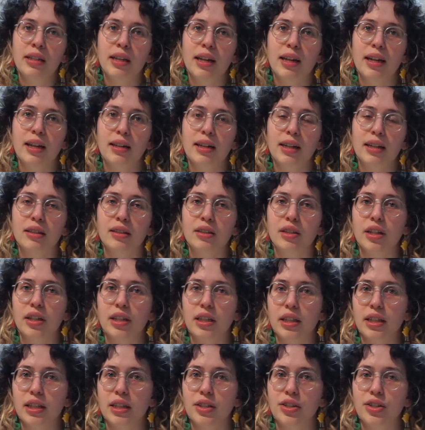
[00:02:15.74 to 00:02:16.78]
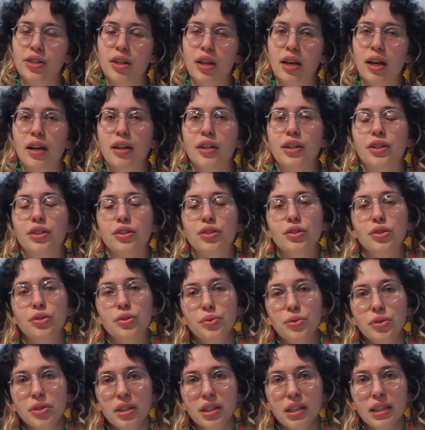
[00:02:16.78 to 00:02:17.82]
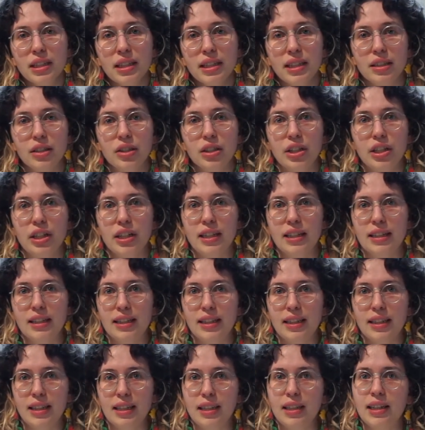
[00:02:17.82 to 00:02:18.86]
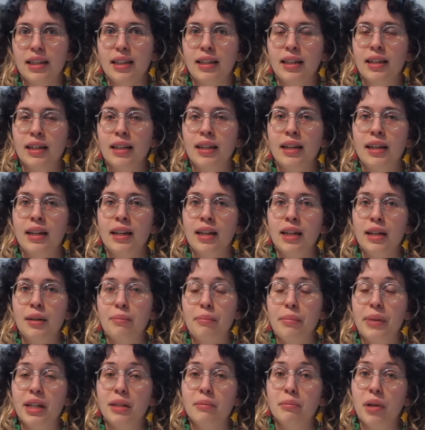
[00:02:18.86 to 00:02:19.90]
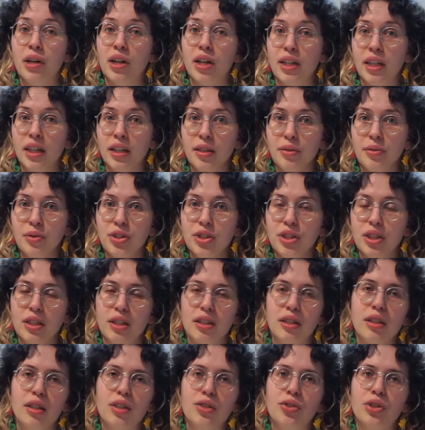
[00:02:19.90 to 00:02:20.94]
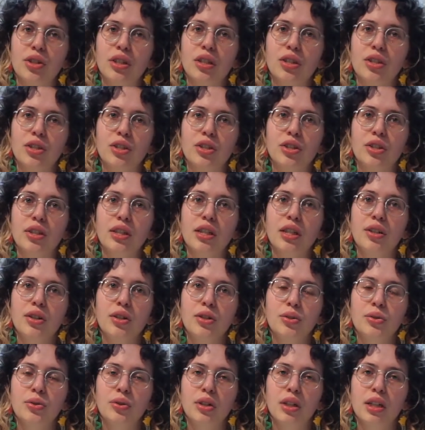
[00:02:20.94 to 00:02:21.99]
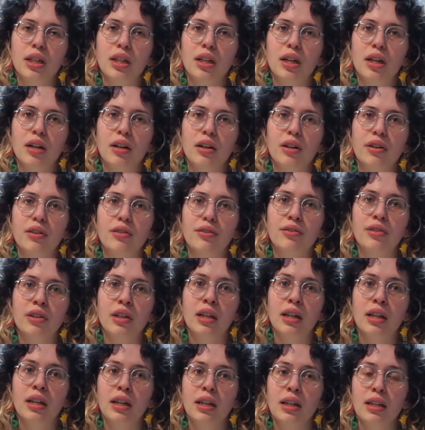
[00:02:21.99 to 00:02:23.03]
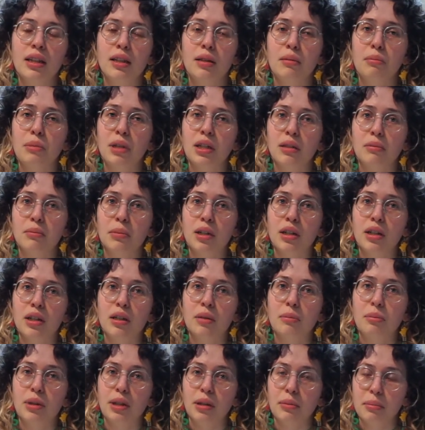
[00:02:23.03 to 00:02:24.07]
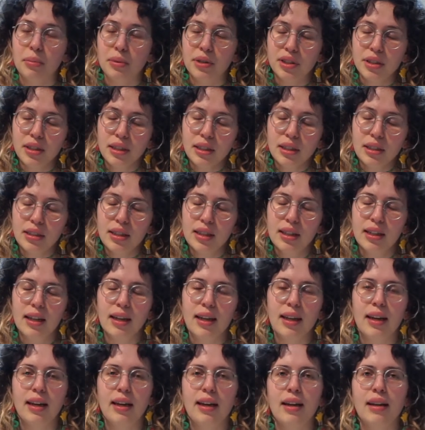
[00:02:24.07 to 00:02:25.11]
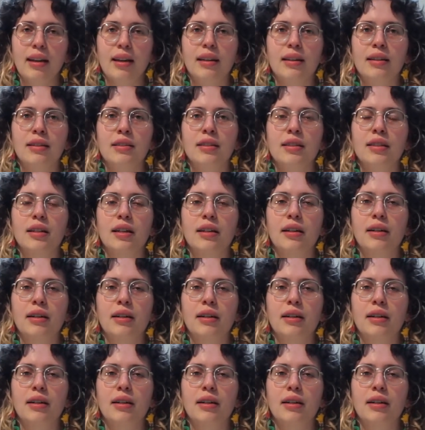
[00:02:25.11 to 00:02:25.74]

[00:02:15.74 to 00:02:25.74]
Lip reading: and acknowledge that your school is currently in Mi'kmaq, which is the traditional territory of the Mi'kmaq peoples, and